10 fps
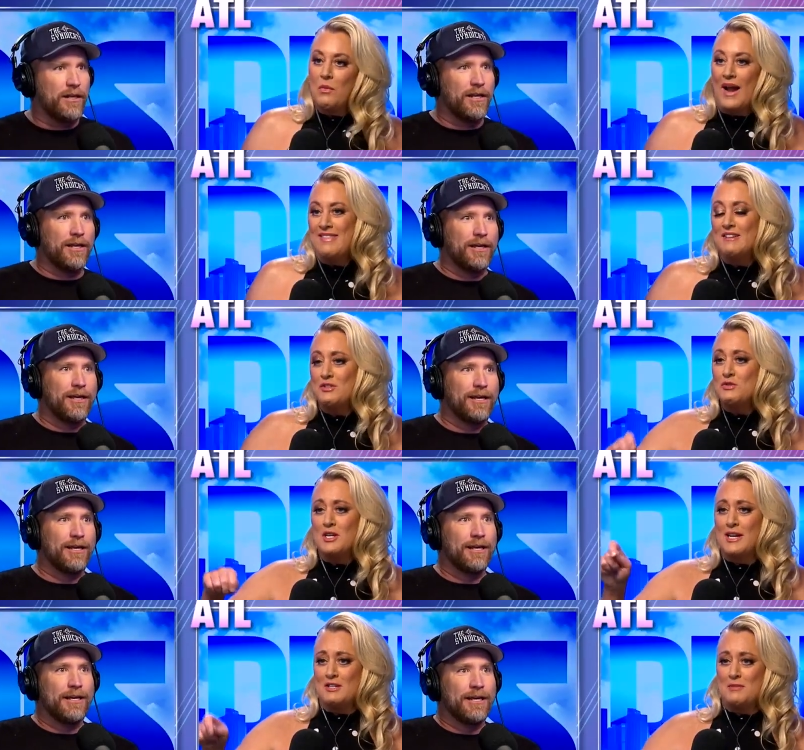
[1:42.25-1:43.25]
Speaker 1: right then, as soon as
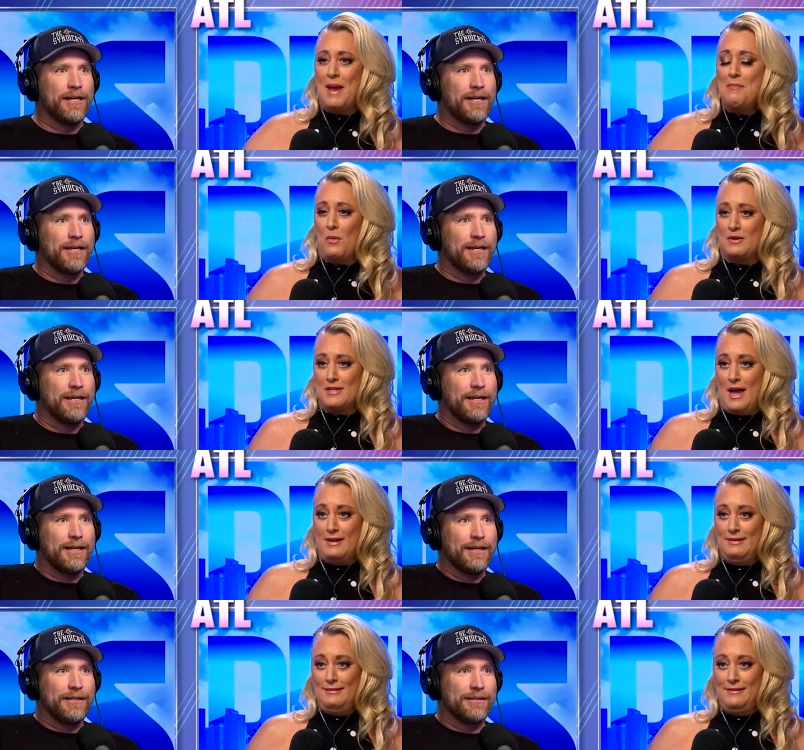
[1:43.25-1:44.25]
you get to the paperwork
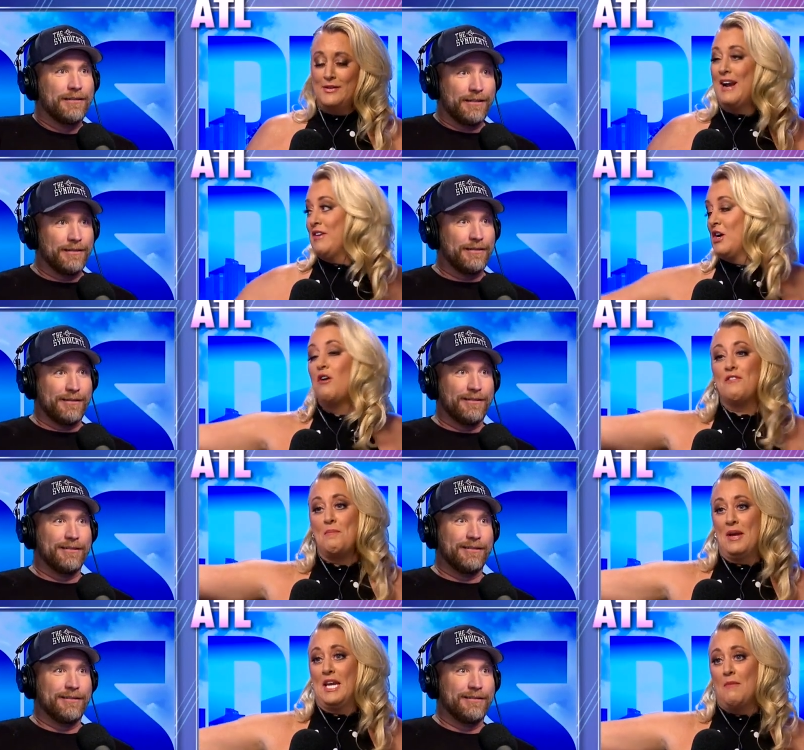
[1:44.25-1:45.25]
side. You could have a
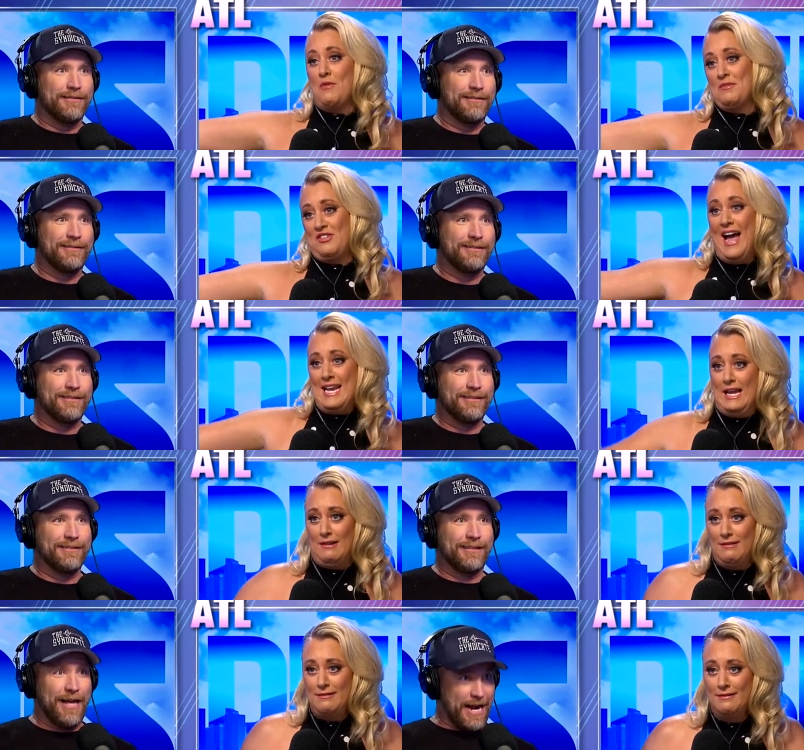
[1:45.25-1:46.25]
girlfriend pick you up from the signing.
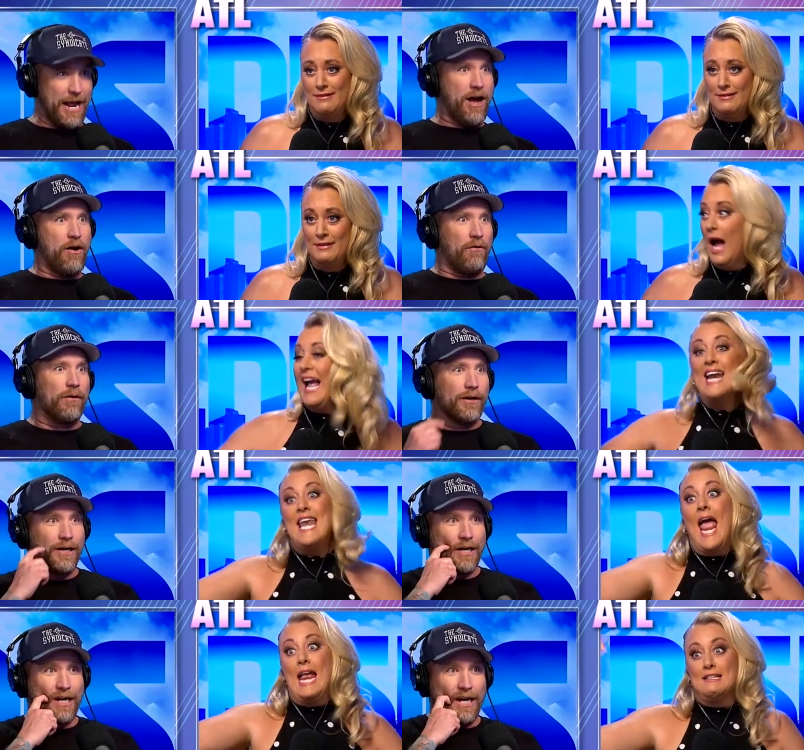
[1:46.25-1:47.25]
I know. I got a
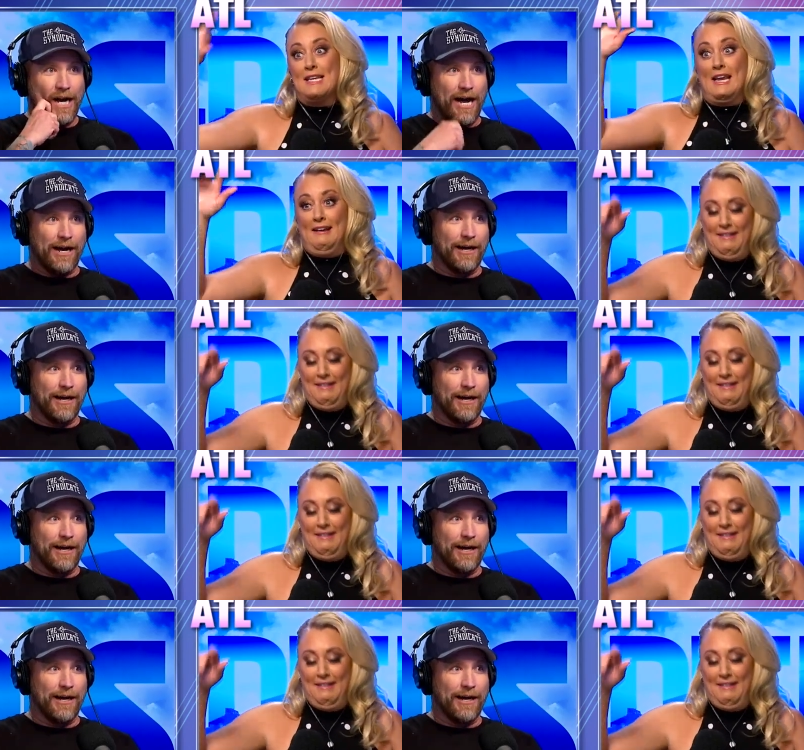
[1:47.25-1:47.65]
date. See ya.